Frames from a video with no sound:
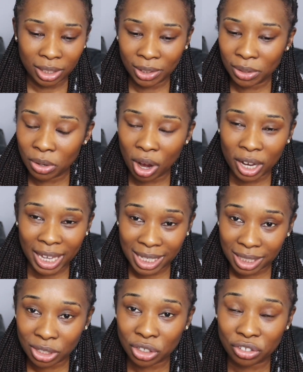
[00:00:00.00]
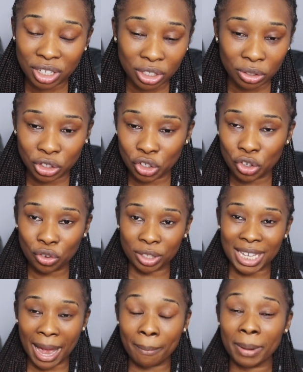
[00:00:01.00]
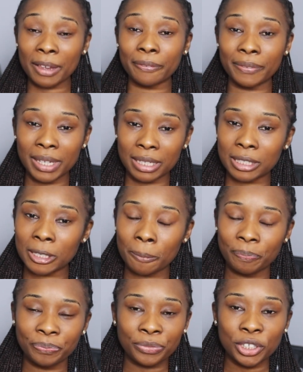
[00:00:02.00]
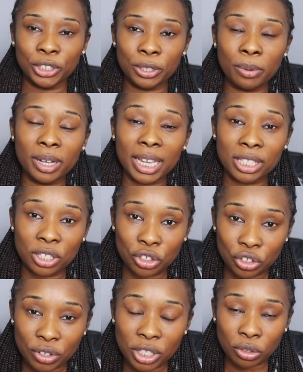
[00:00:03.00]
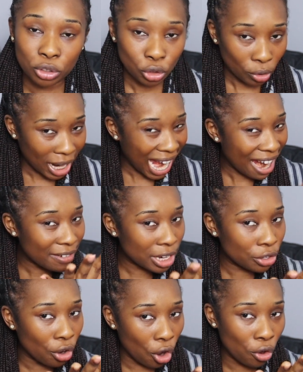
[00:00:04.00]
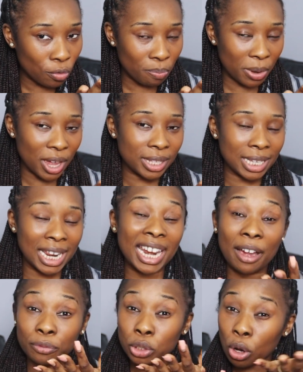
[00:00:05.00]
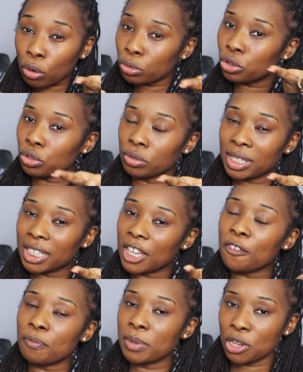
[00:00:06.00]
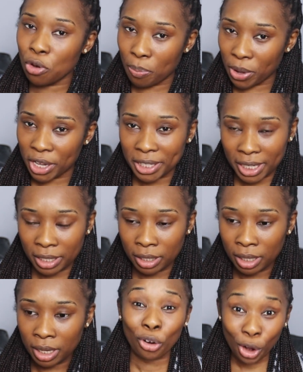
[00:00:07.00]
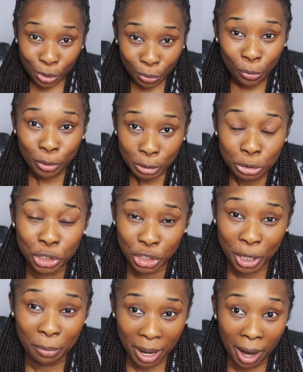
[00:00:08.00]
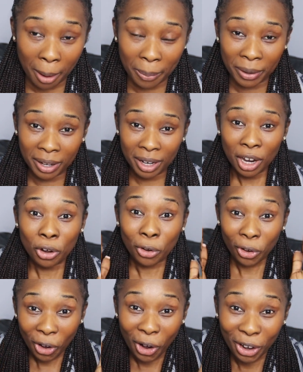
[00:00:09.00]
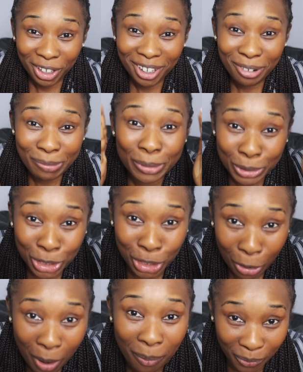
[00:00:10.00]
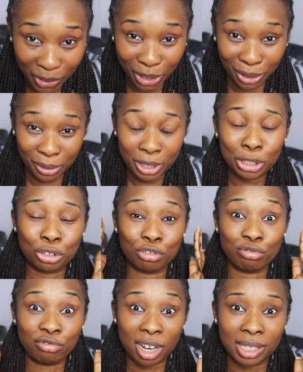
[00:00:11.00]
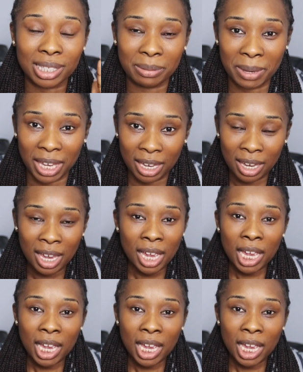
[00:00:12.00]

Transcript: You are getting stressed because you're not at my feet. You are getting stressed because you're carrying your own burden, and I've told you to give me your burden. God will show up. God will show up for you. Trust me.